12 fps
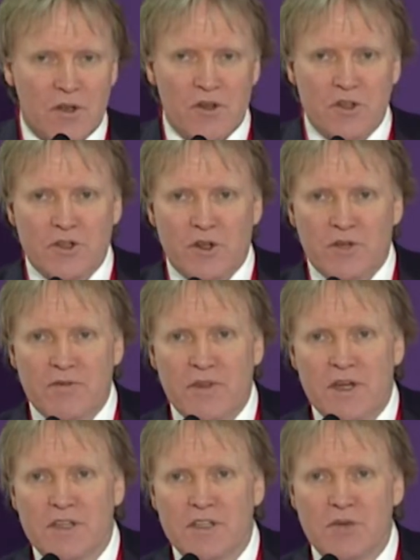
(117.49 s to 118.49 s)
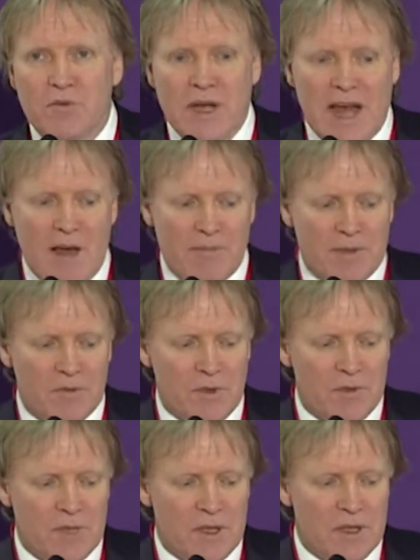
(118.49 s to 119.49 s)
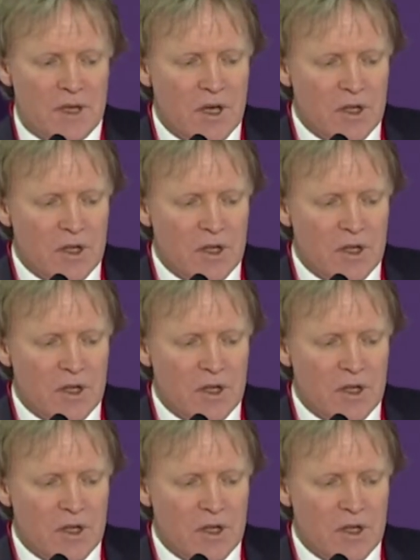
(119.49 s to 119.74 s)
the sort of things that will happen will be